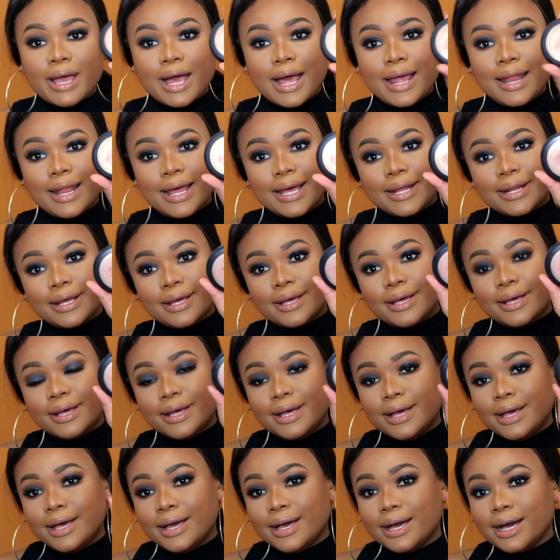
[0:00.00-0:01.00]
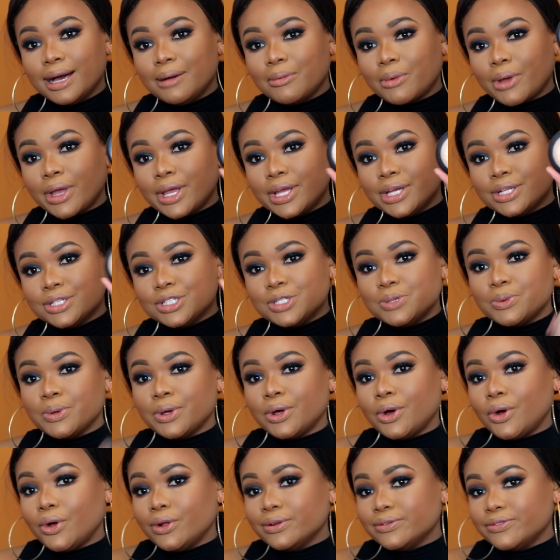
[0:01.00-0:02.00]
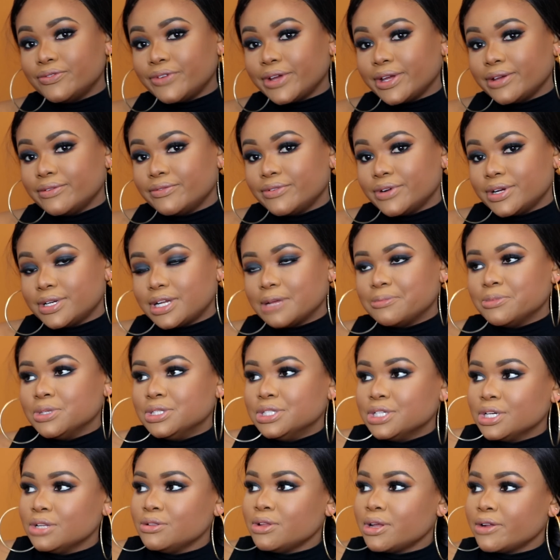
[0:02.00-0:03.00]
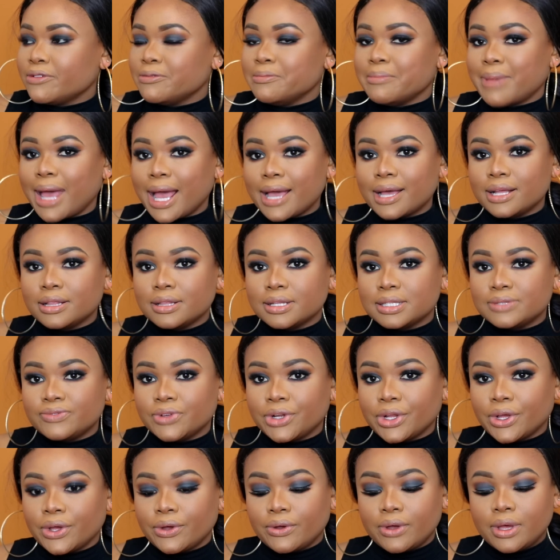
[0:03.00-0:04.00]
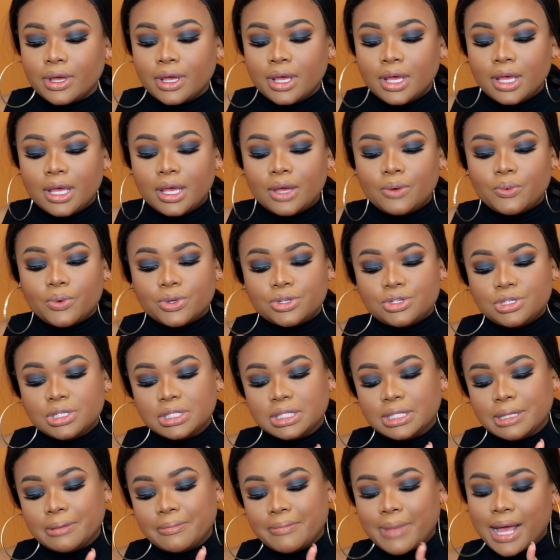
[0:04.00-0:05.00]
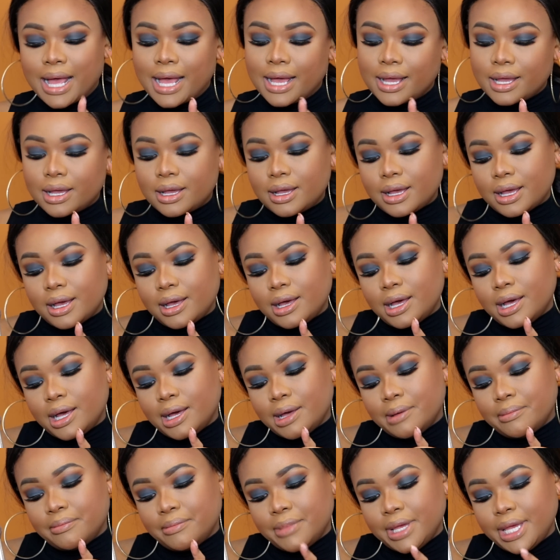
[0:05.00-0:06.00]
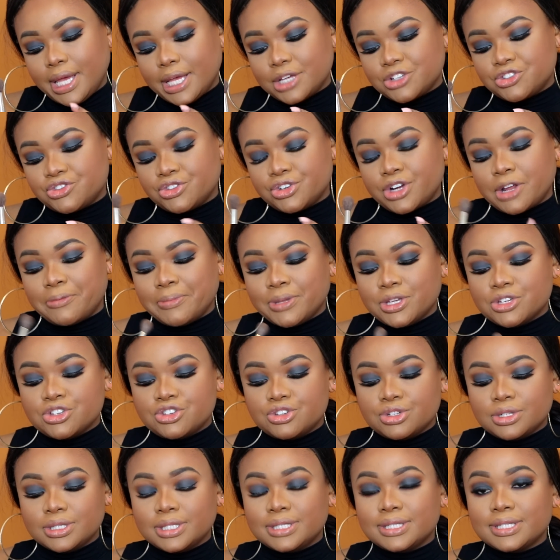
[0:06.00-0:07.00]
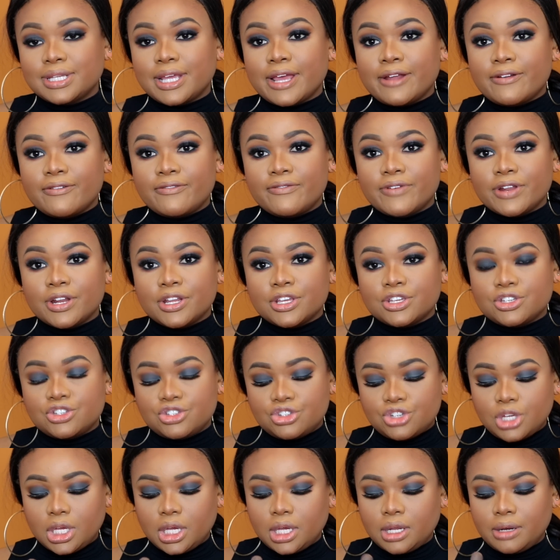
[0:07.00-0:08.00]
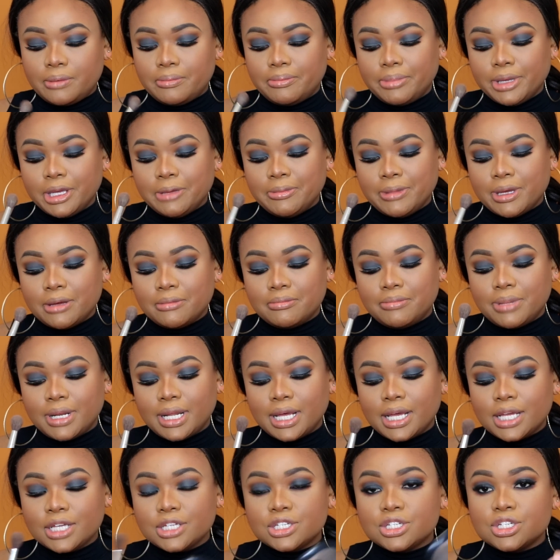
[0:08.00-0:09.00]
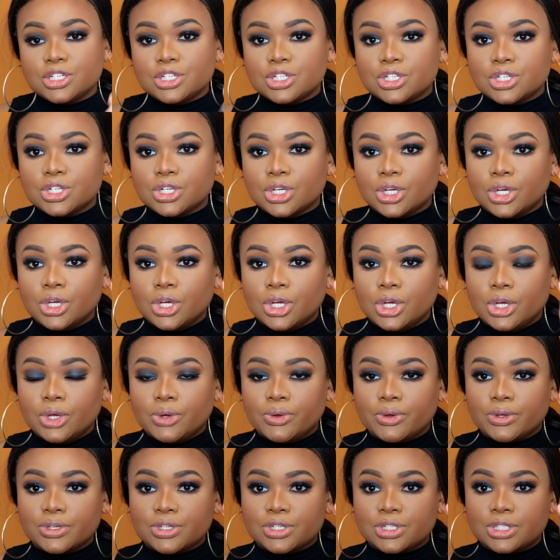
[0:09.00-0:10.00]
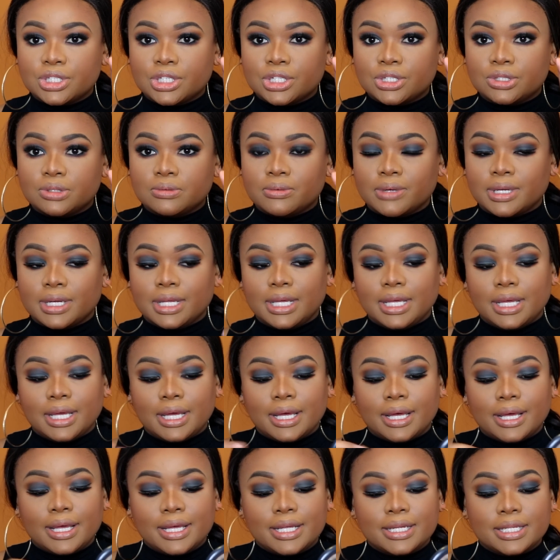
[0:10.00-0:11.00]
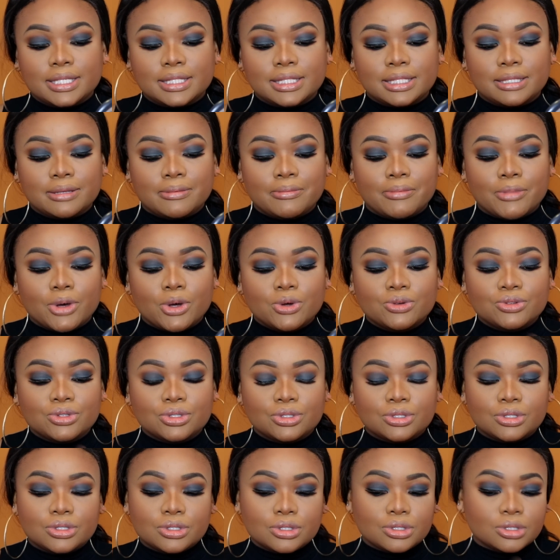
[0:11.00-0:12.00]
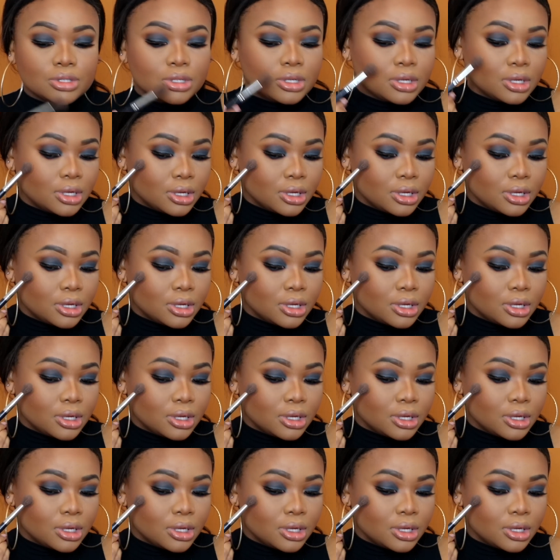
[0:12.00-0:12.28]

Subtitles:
highlighter, I'm going into my old favorite. I'm using a lot of MAC in this video, which is the MAC Extra Dimension Skin Finish in Beaming Blush, which is this one here. It is the most